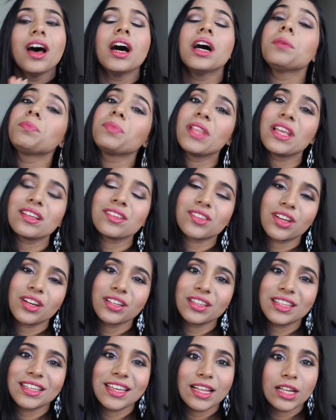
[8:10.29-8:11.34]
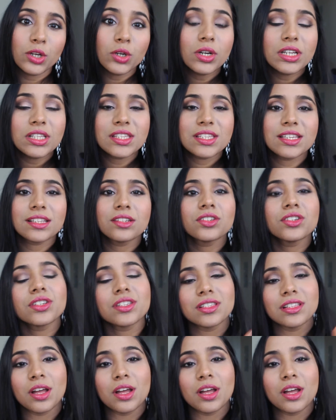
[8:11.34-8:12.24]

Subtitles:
Up next are the yellow concealers.